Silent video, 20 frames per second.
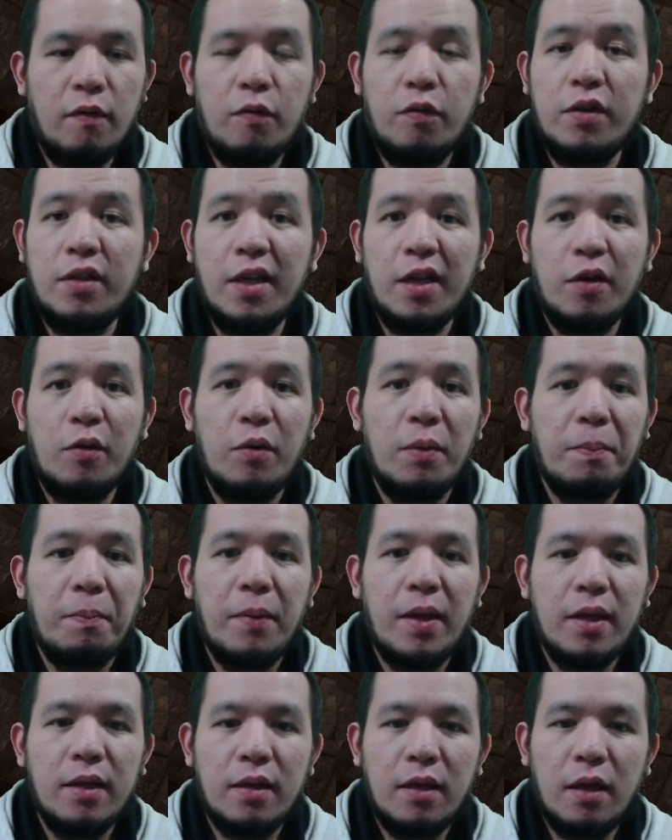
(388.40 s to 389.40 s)
For the
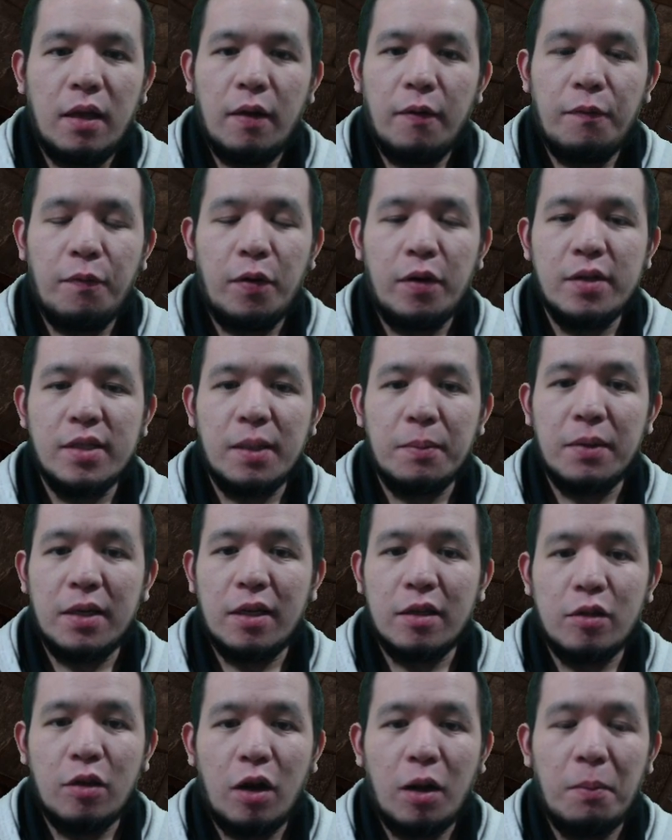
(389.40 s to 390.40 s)
equipment, first I'm
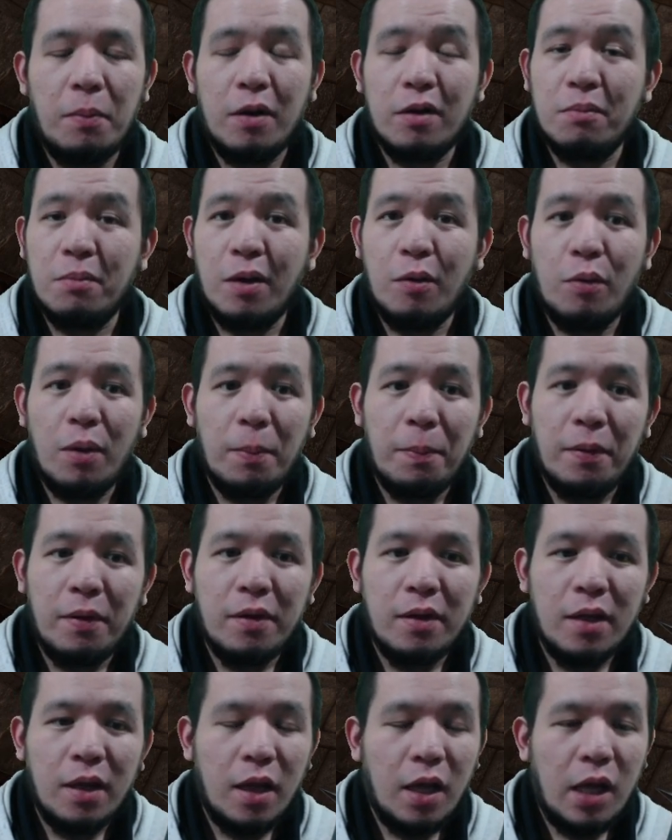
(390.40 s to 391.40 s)
gonna talk about my
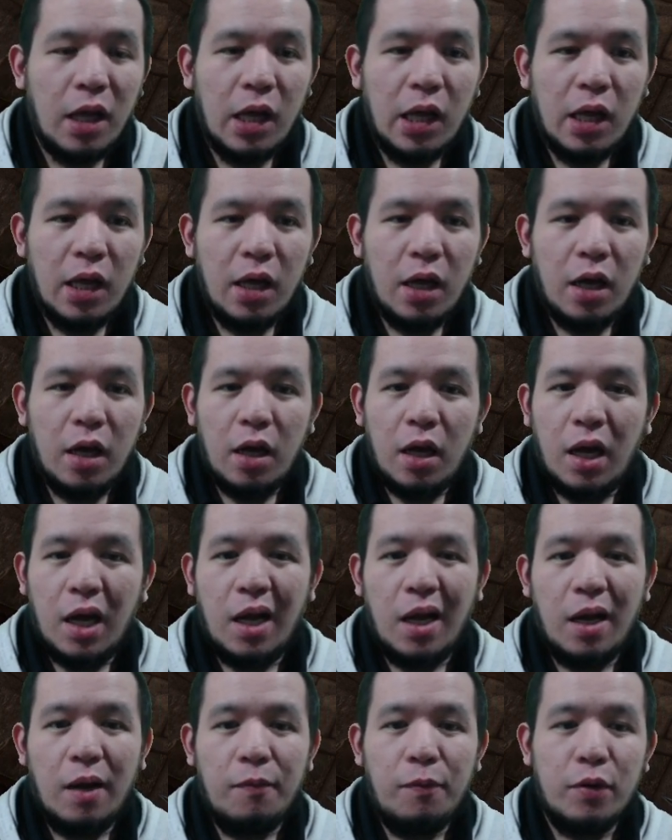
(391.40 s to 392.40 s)
weapon.
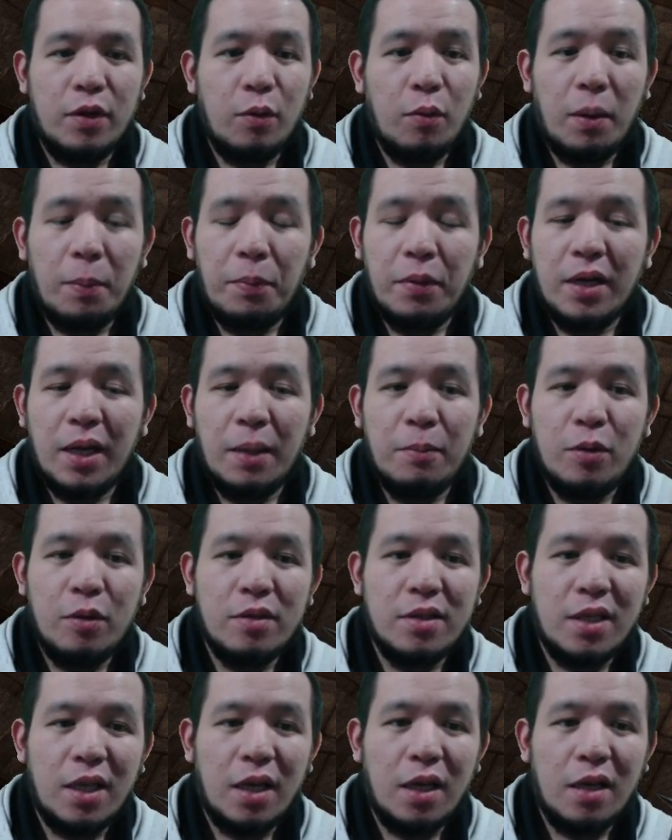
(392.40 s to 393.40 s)
For the weapon, I'm
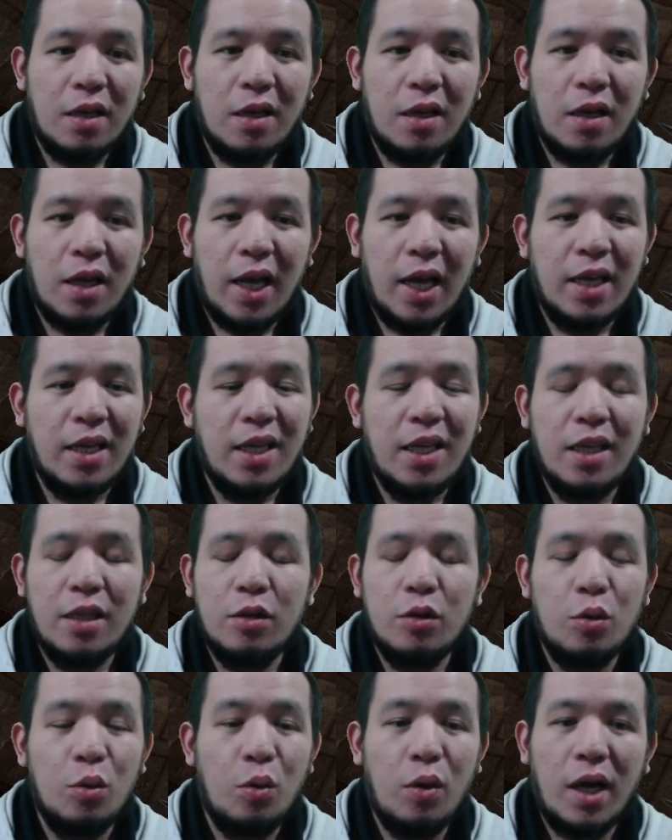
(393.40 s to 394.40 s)
using any
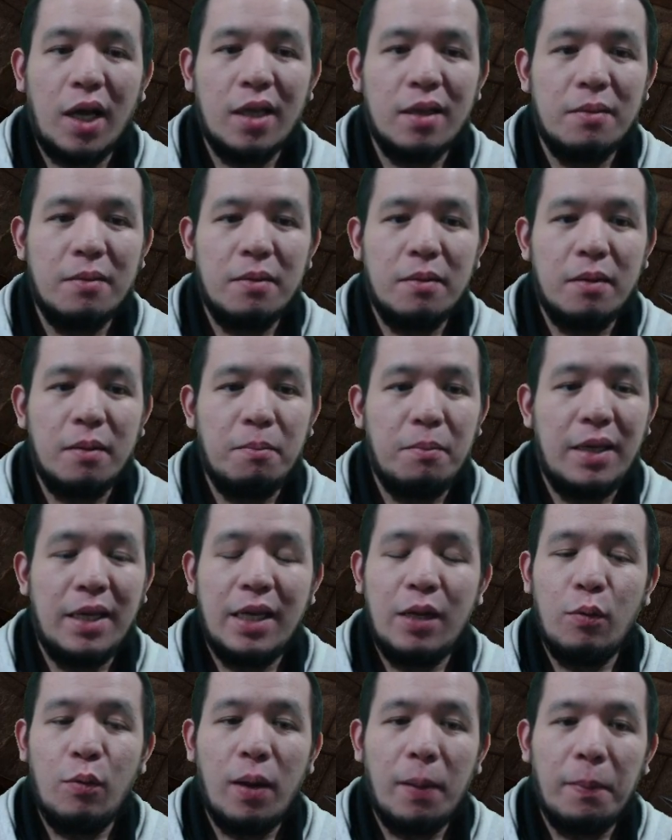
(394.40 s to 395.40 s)
two-hand
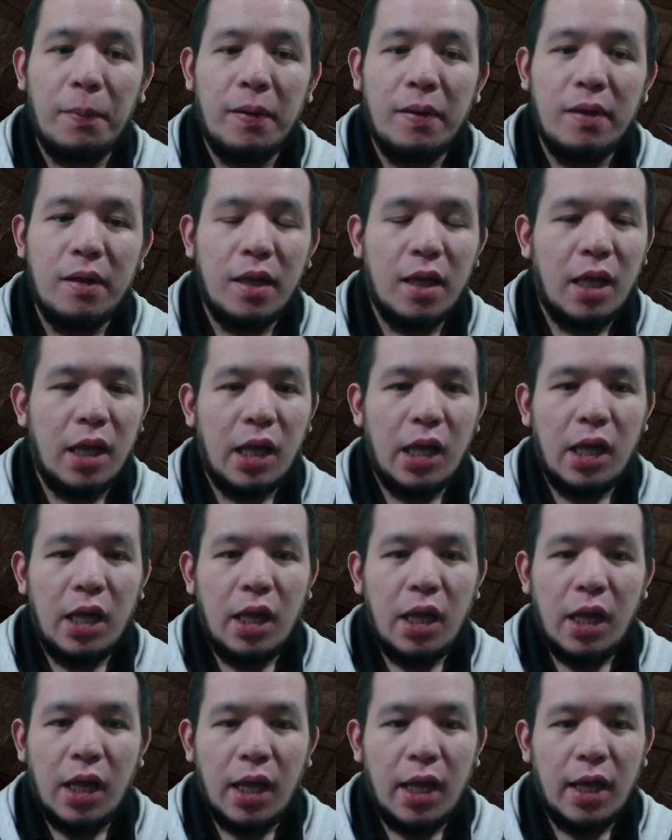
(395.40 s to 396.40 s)
melee weapon,
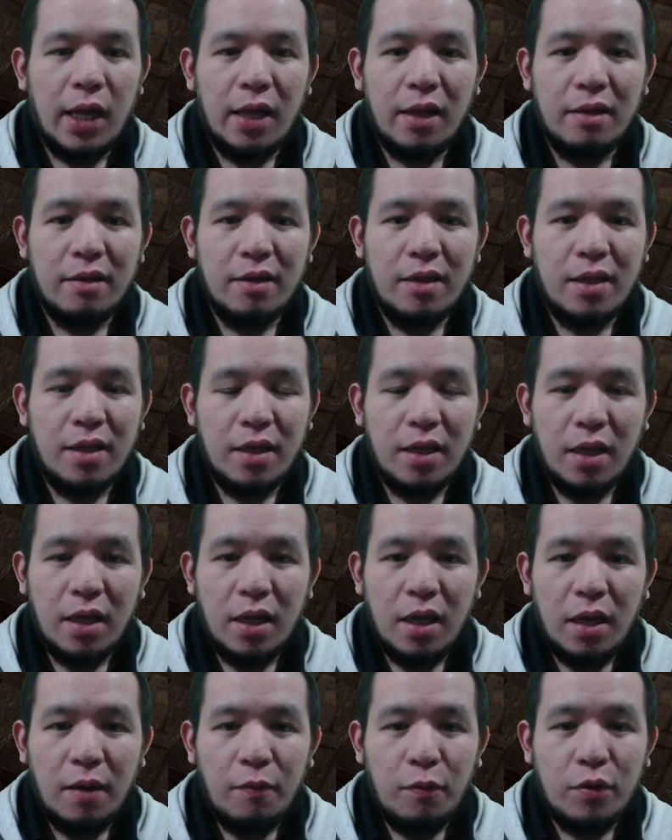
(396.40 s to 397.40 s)
and
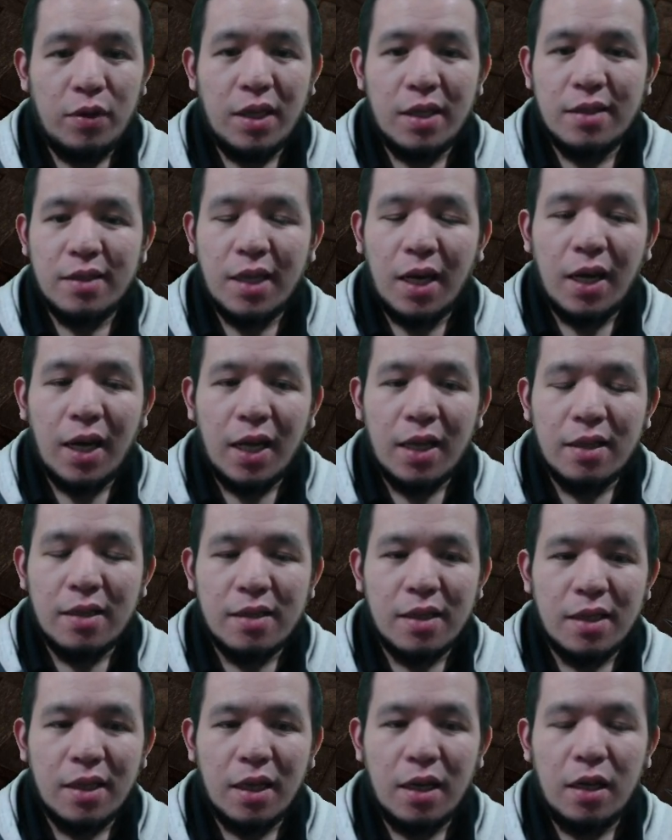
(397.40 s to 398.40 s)
for the
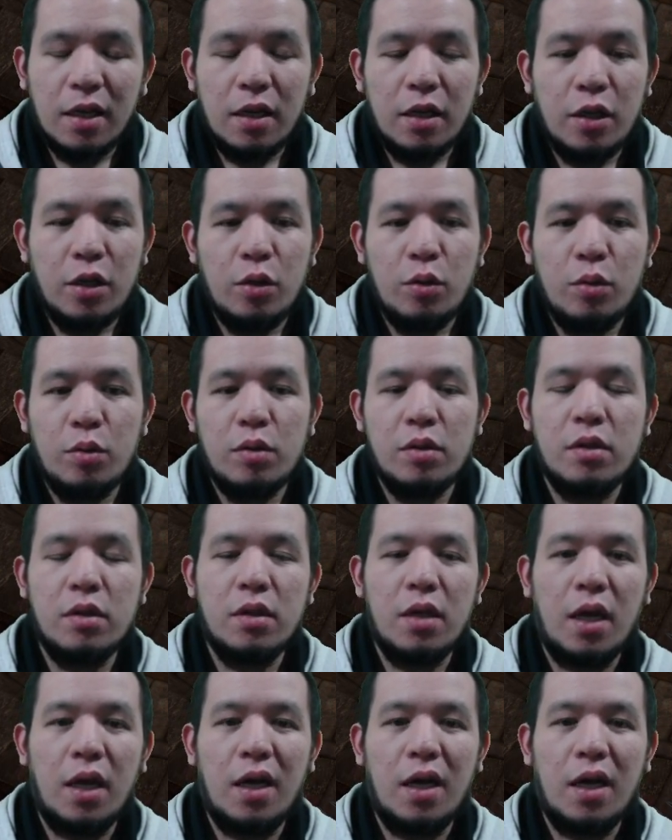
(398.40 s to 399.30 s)
sockets, use